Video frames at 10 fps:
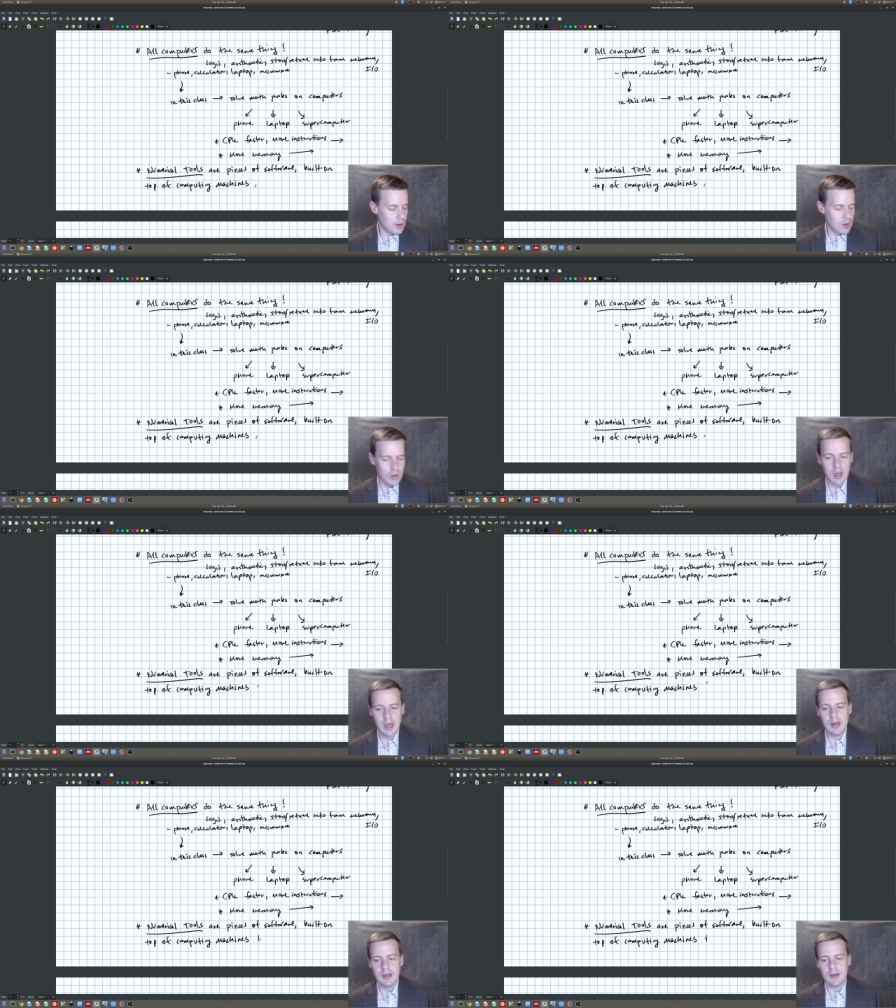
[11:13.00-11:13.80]

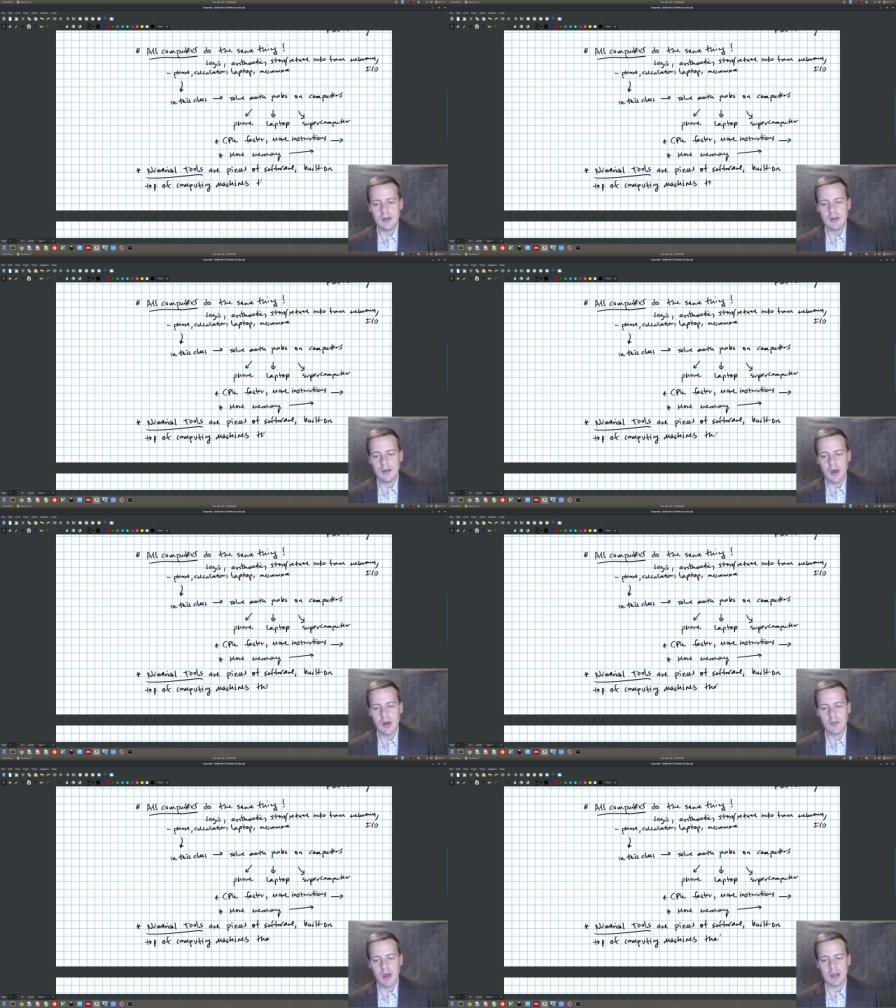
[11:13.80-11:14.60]
Okay,
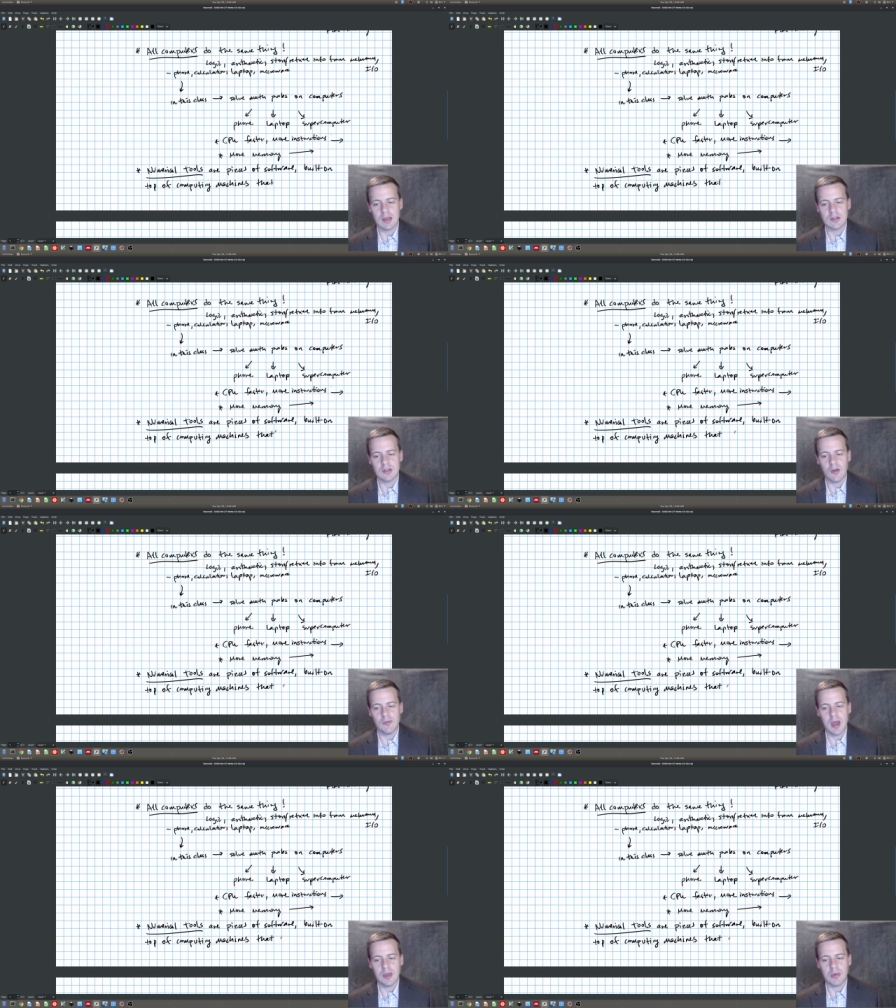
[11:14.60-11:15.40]
that can solve
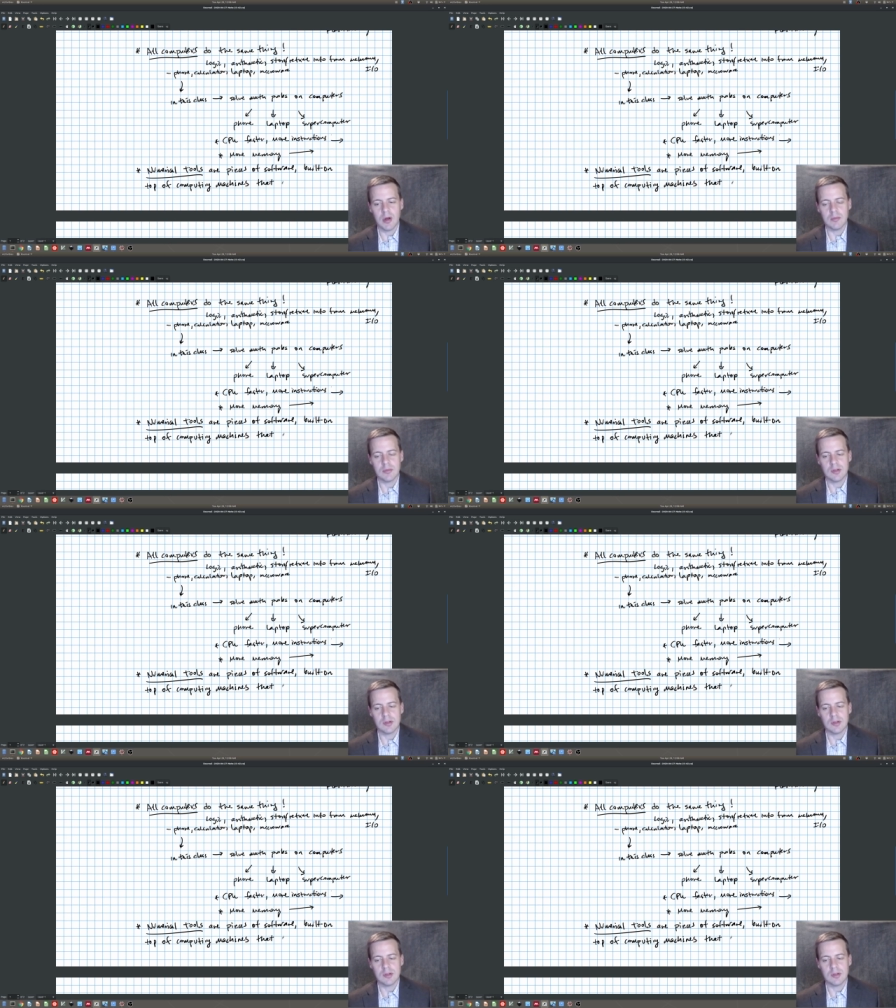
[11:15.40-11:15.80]
math problems.